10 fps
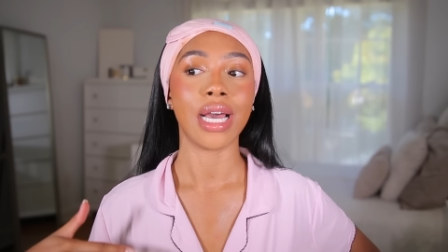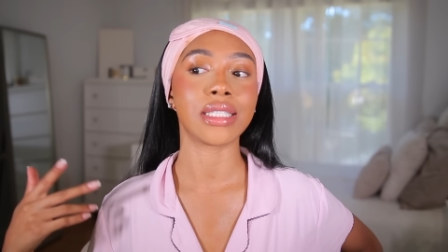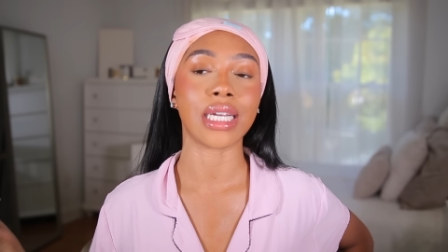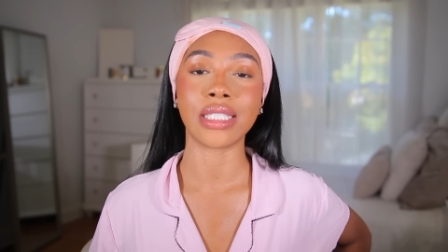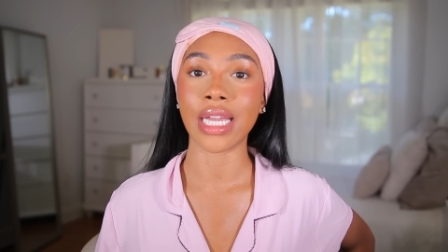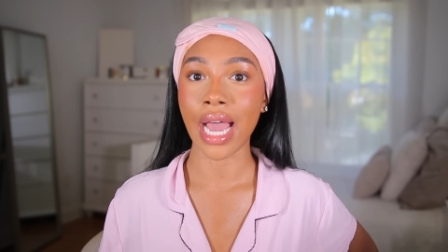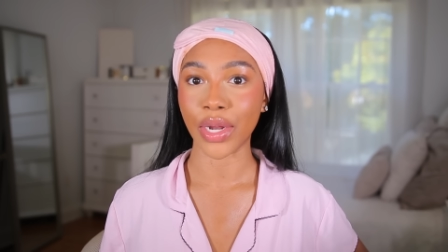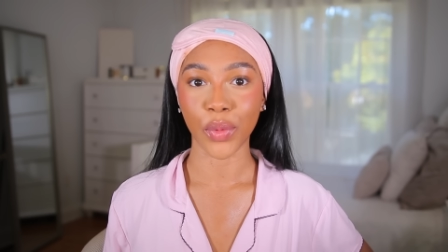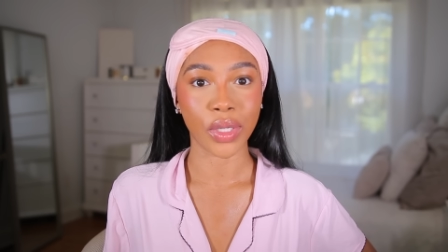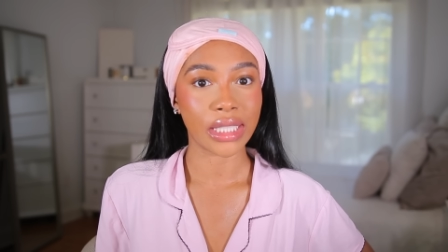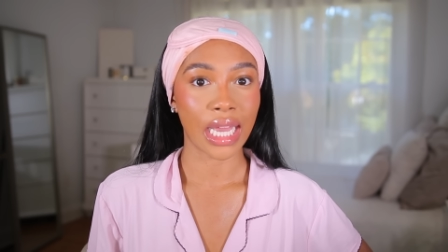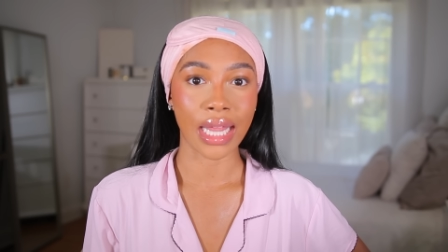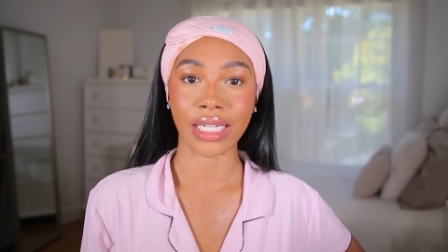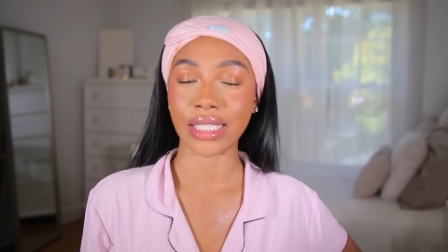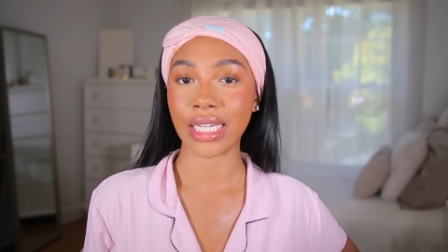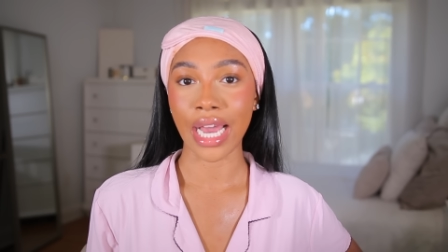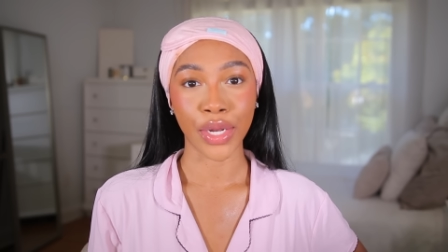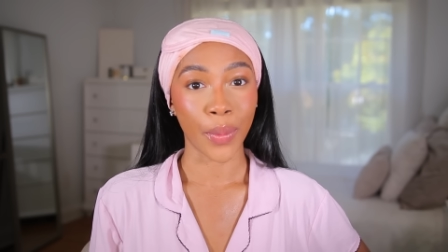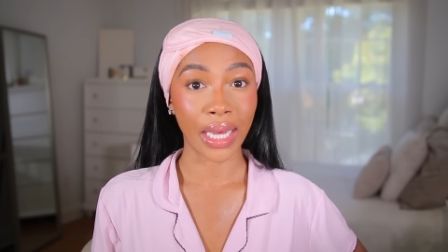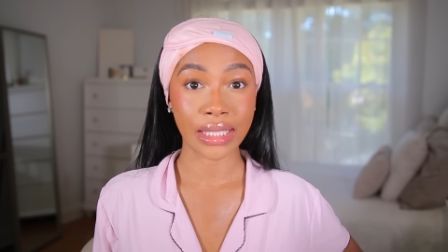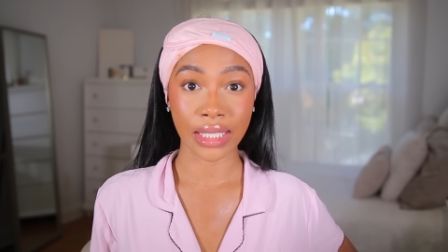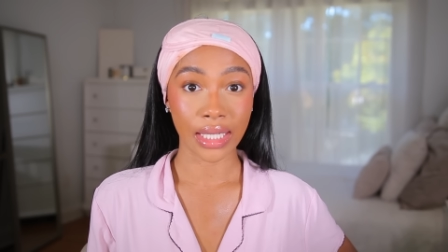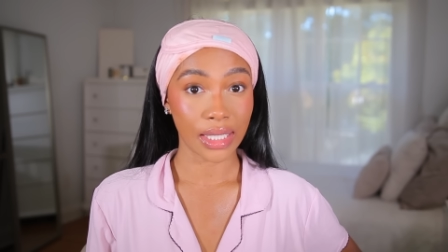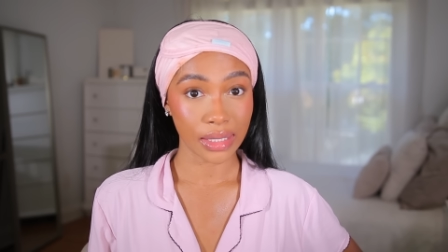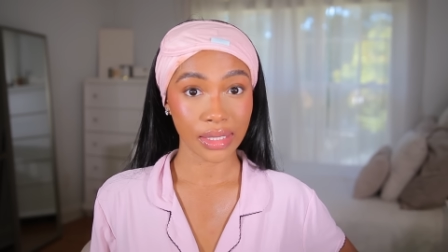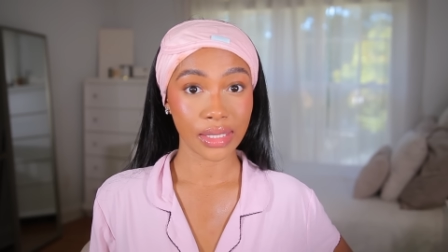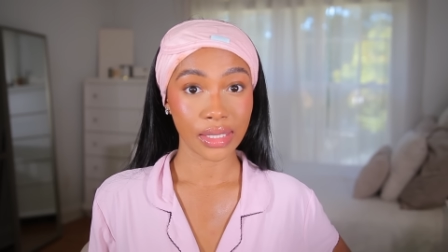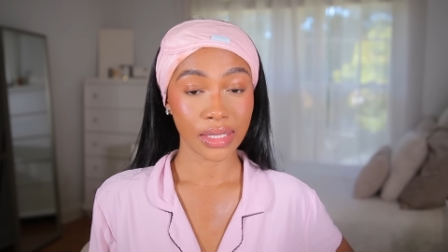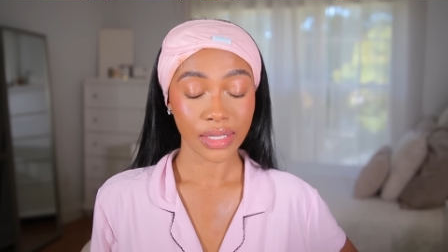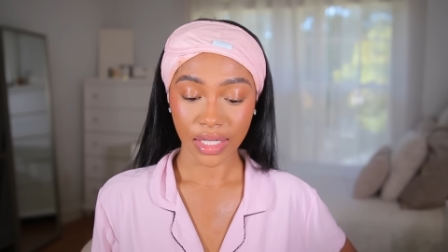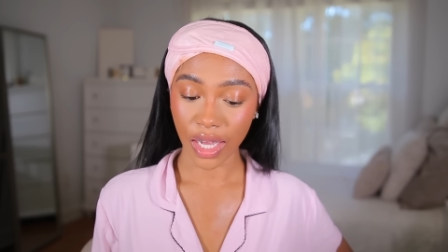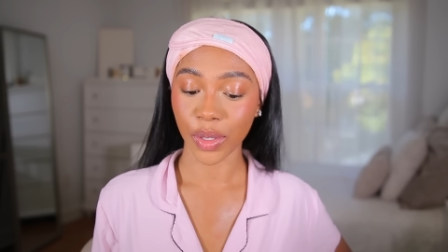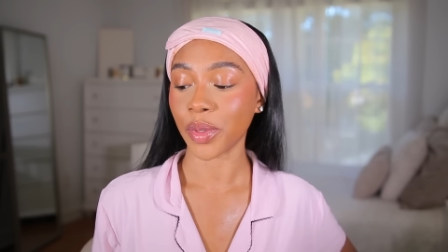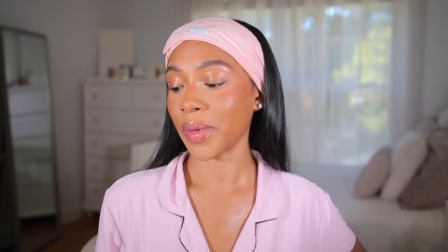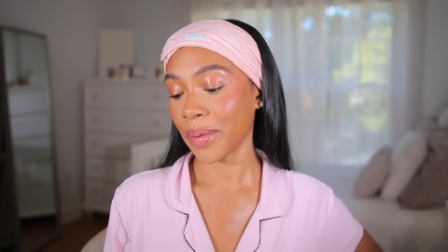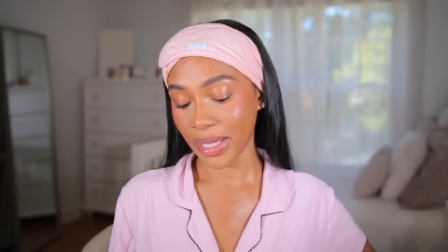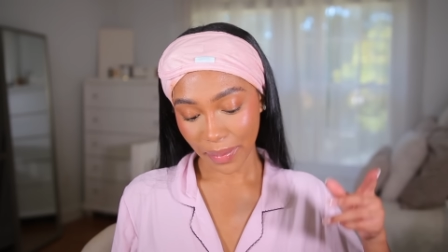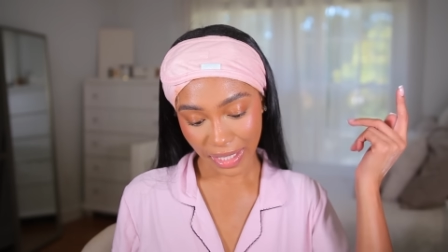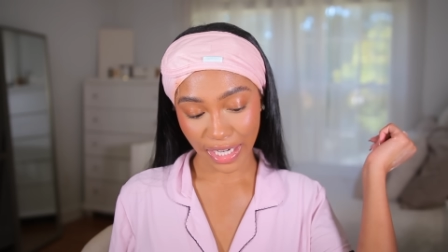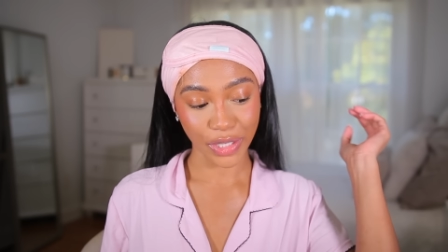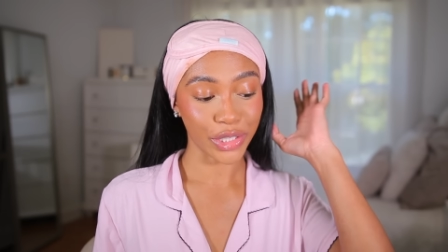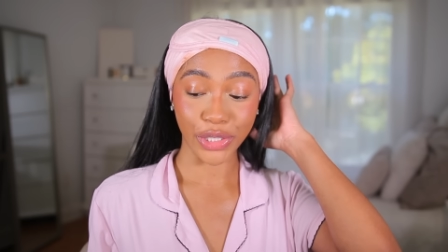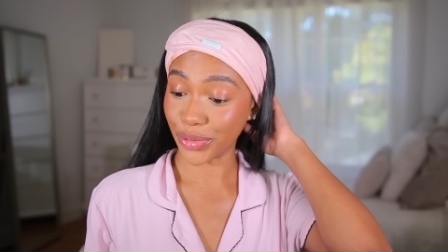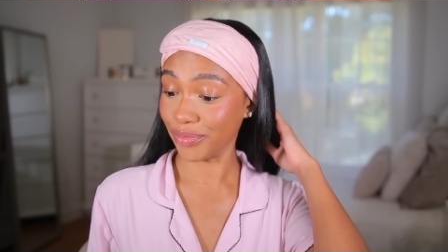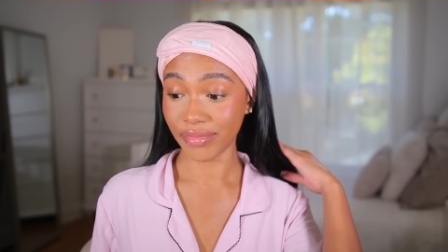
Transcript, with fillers: It's like she had it all together and she had no idea oh well baby let me get a clue